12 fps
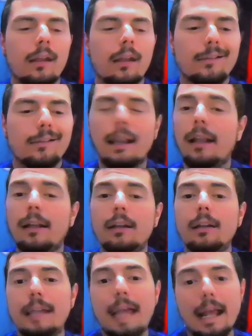She's got a
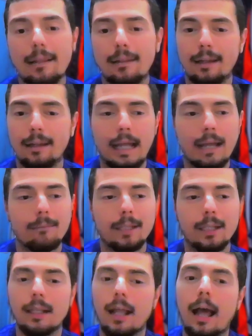good gas tank. I
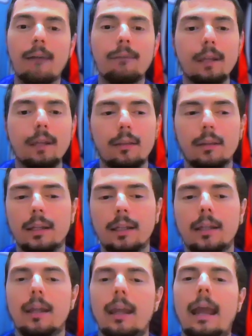mean,
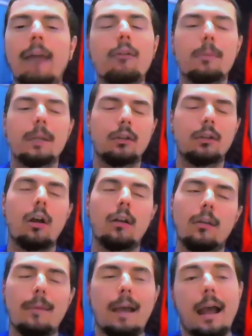obviously, everybody
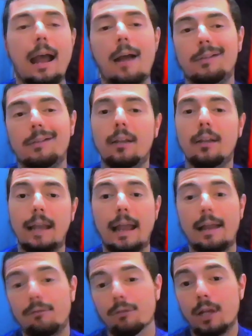talks about how she doesn't
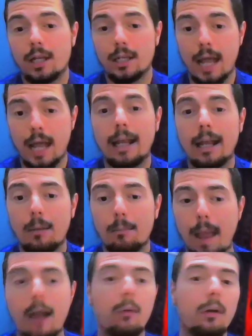have knockout
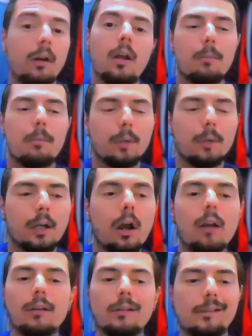power, but
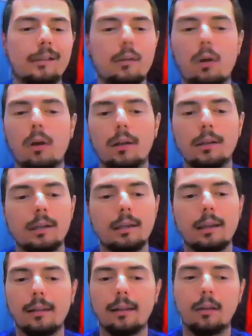regardless, she's gone the
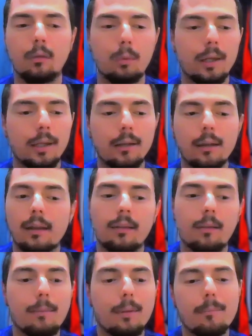distance with
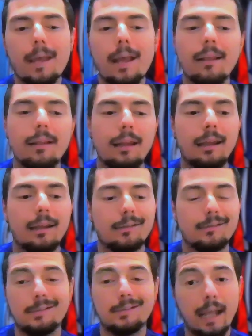some of the best,
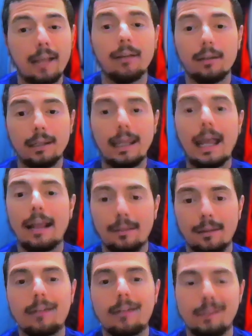and she has a good gas
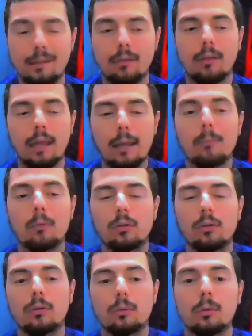tank. She's able
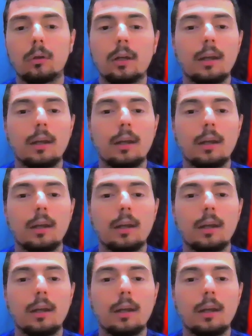to